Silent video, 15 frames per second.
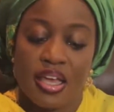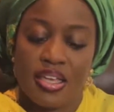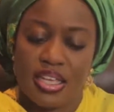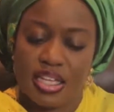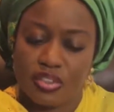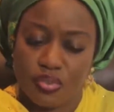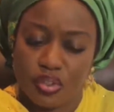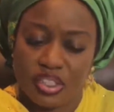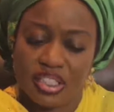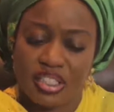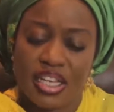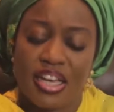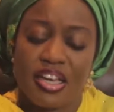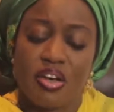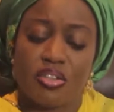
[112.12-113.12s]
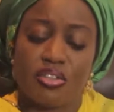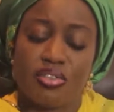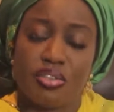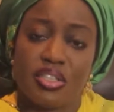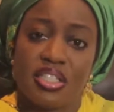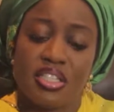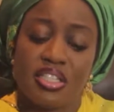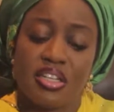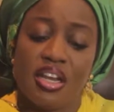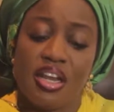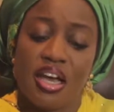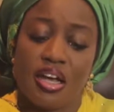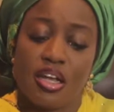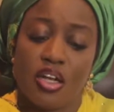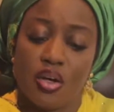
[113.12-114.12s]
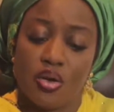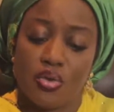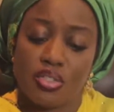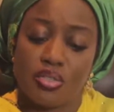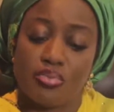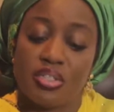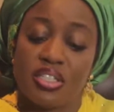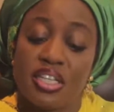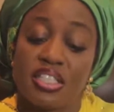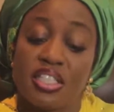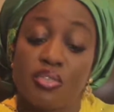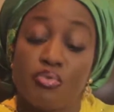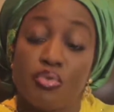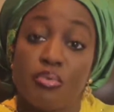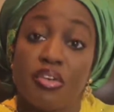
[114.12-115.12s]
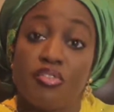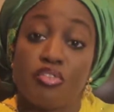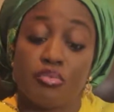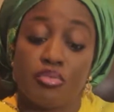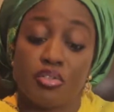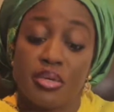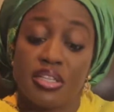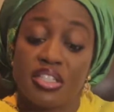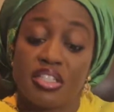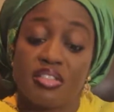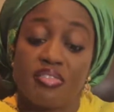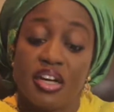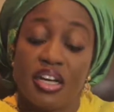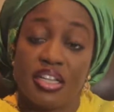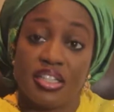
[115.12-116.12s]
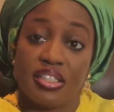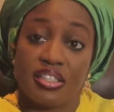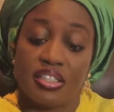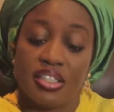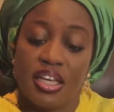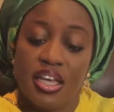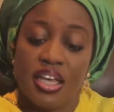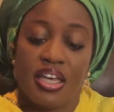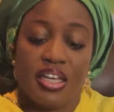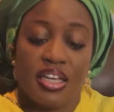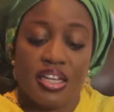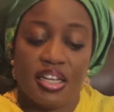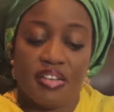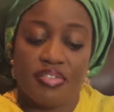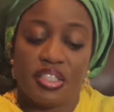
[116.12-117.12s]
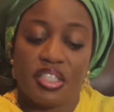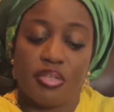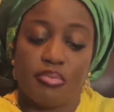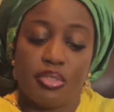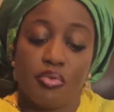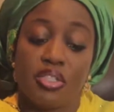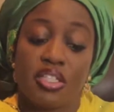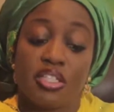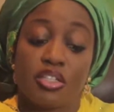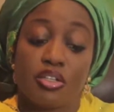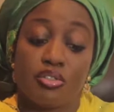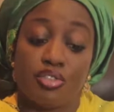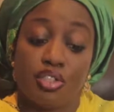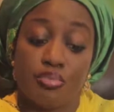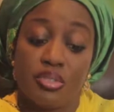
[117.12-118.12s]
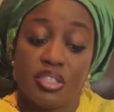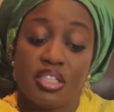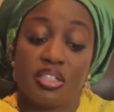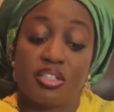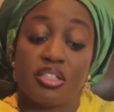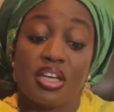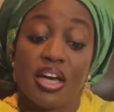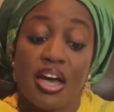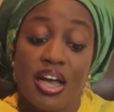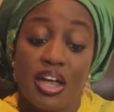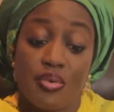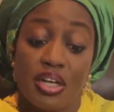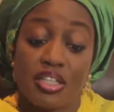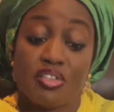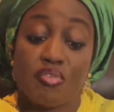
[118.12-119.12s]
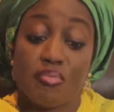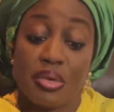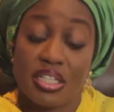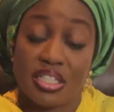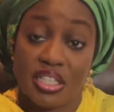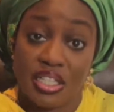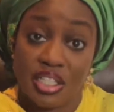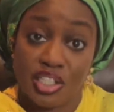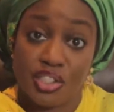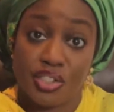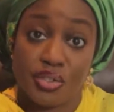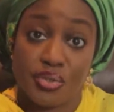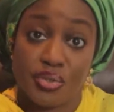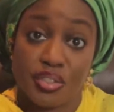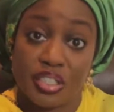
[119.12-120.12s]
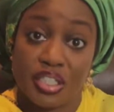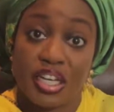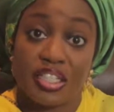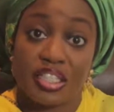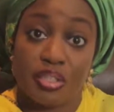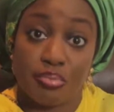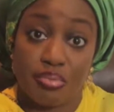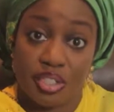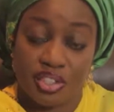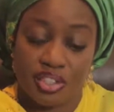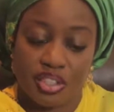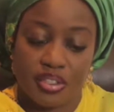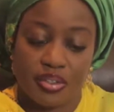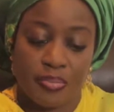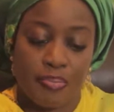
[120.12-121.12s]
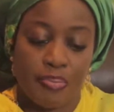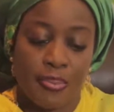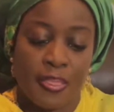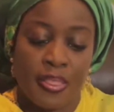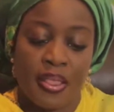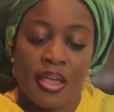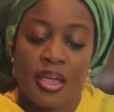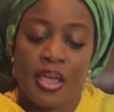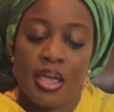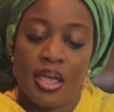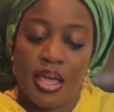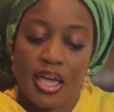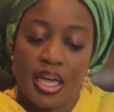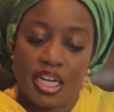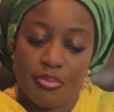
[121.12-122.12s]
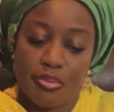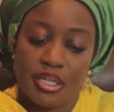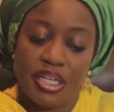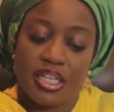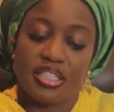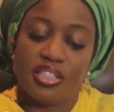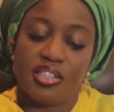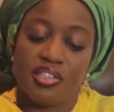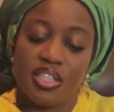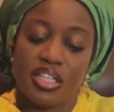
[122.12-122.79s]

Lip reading: Yet 49 countries still lack laws protecting women from domestic violence, inevitably which has contributed to the high rise of mental issues and depression. Eliminating